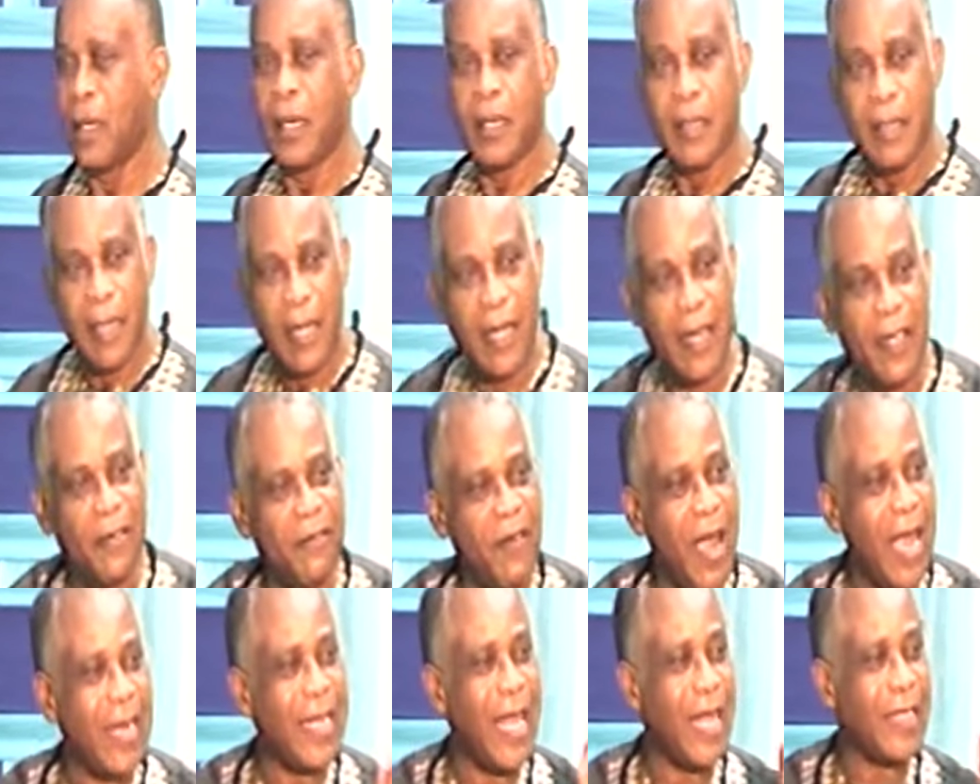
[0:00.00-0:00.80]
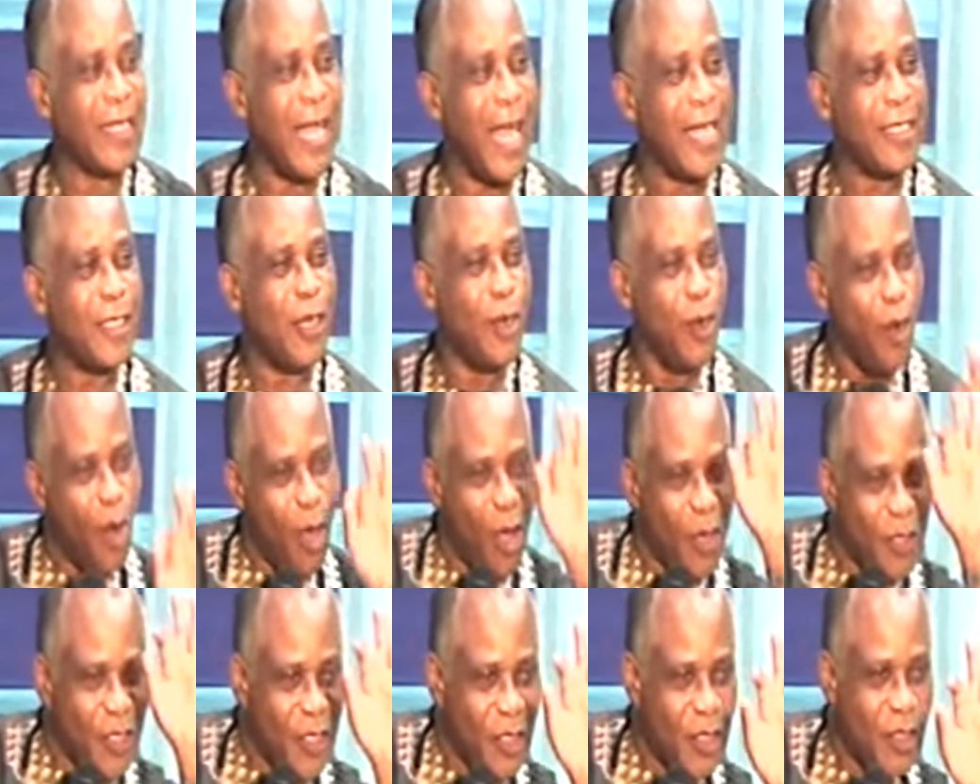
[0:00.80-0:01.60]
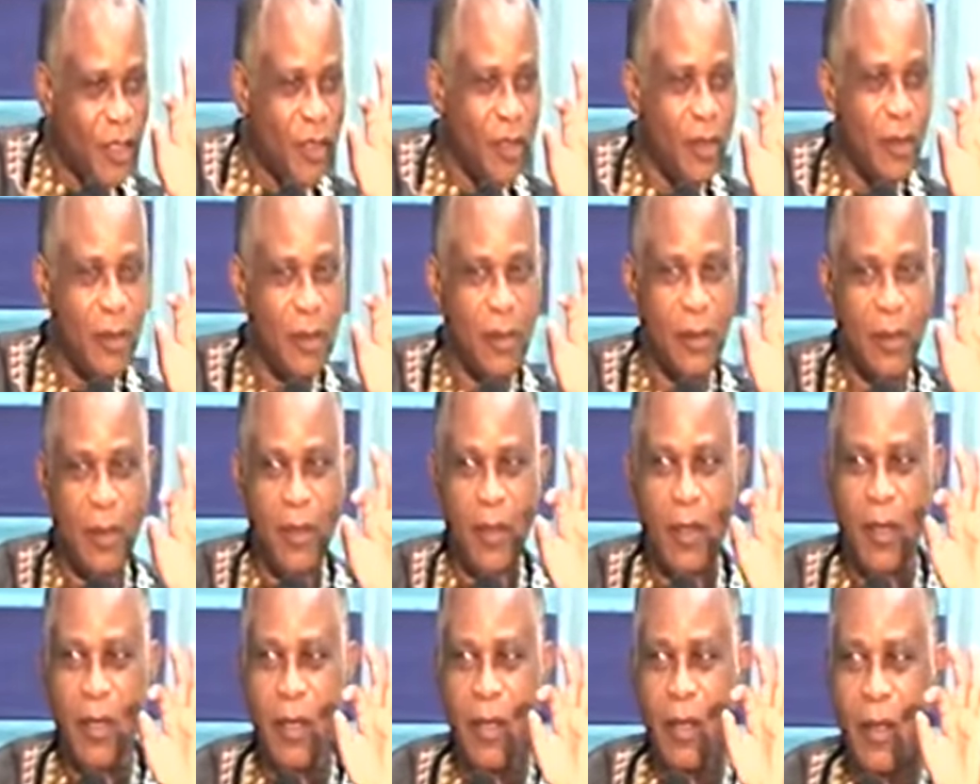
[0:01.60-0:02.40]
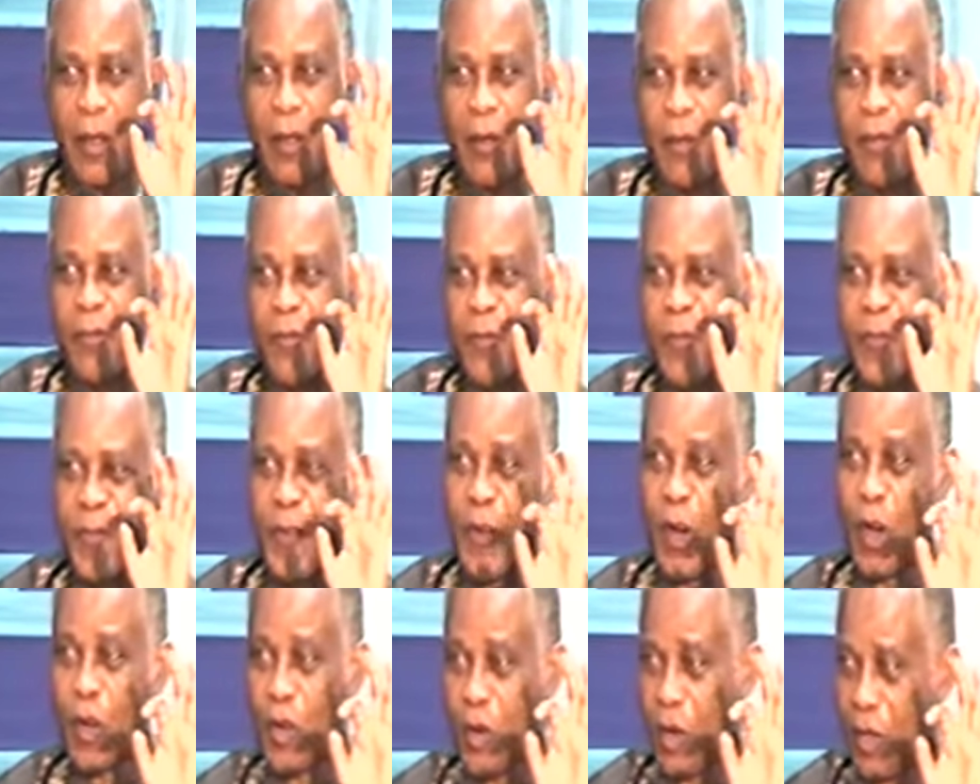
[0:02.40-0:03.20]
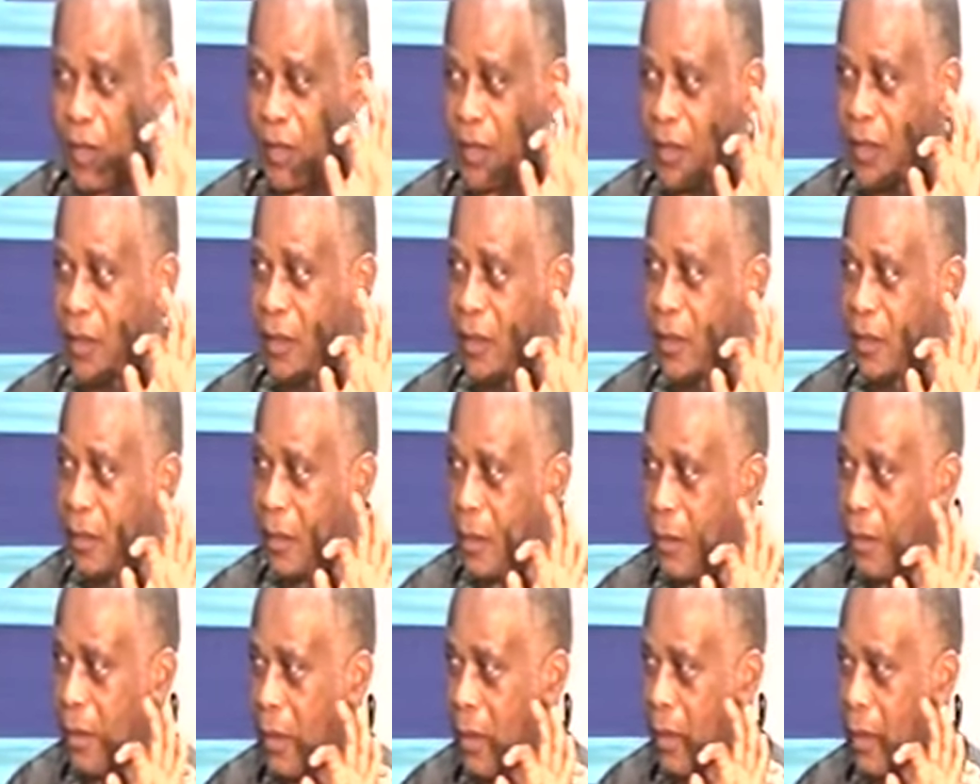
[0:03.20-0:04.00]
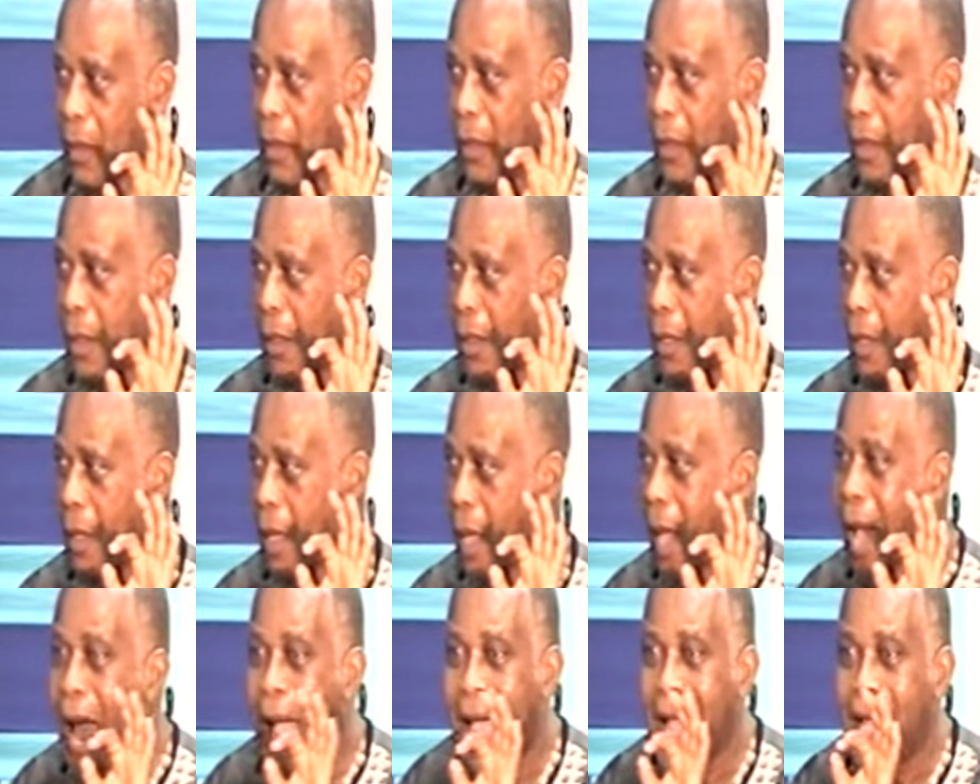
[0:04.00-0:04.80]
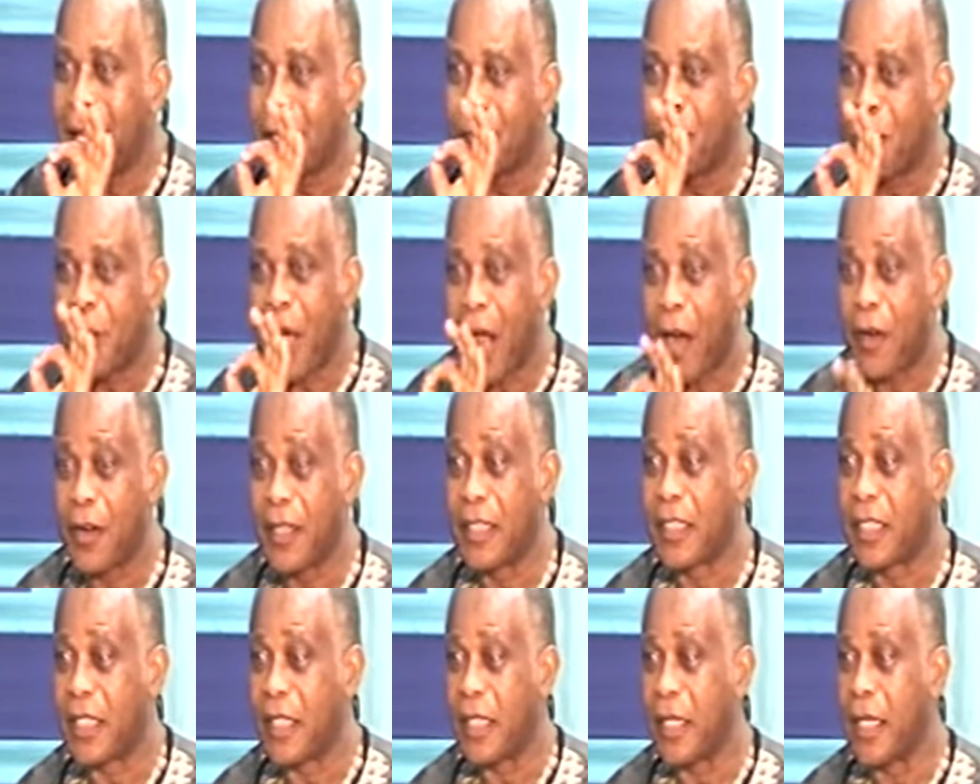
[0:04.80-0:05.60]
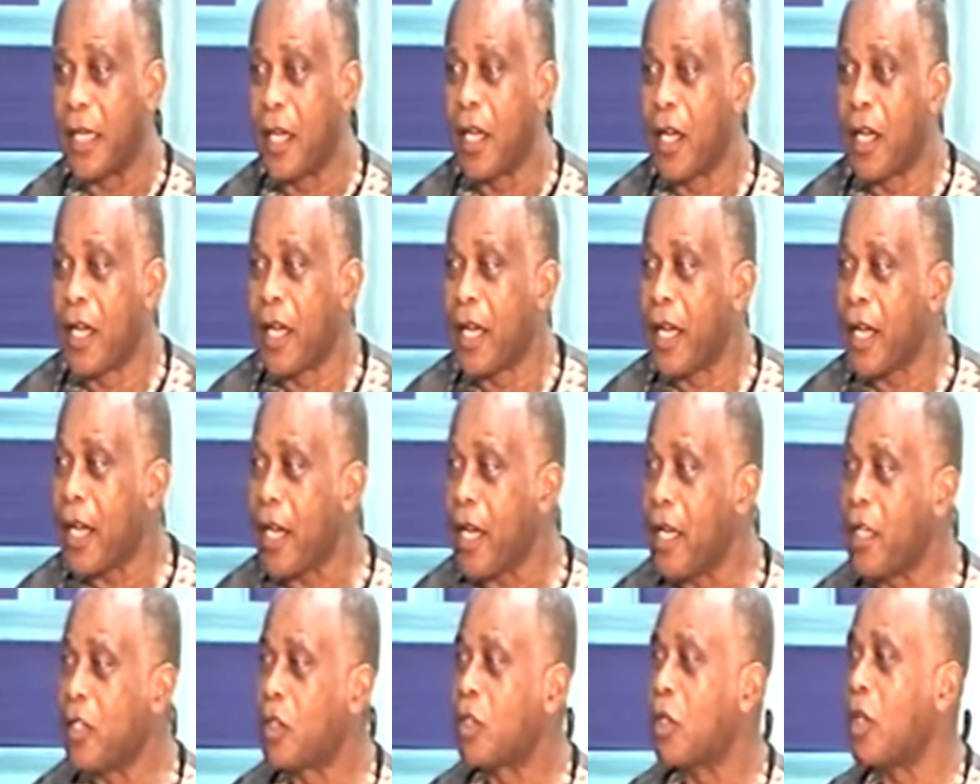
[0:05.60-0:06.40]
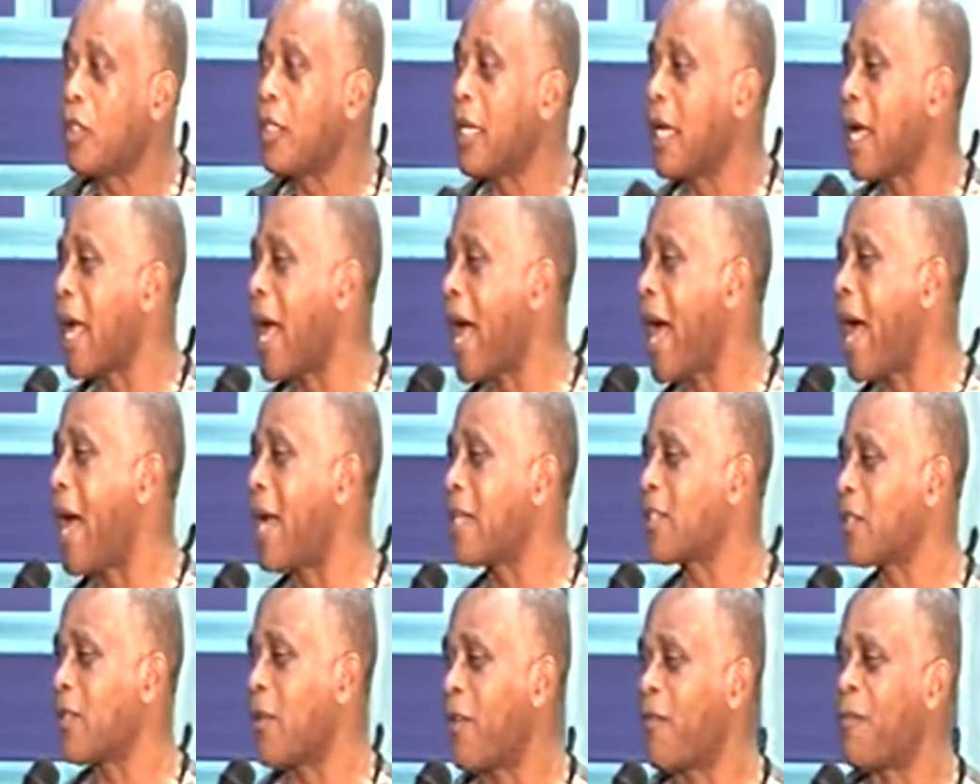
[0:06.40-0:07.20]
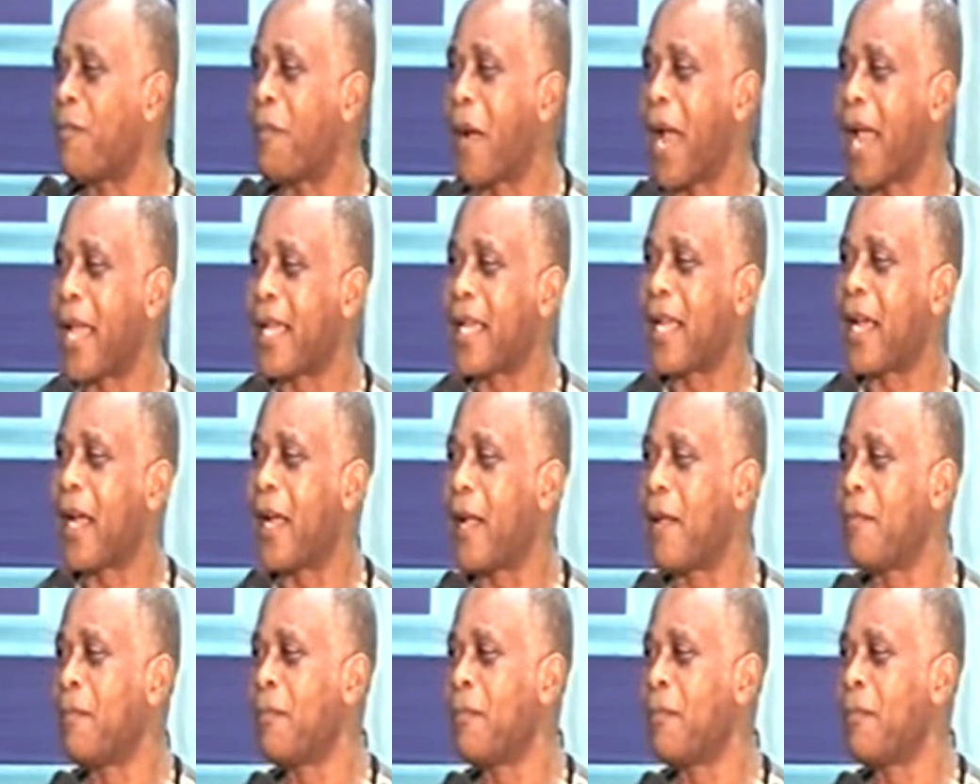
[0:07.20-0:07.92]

The Levite that has lost focus and priority into the house of Micah.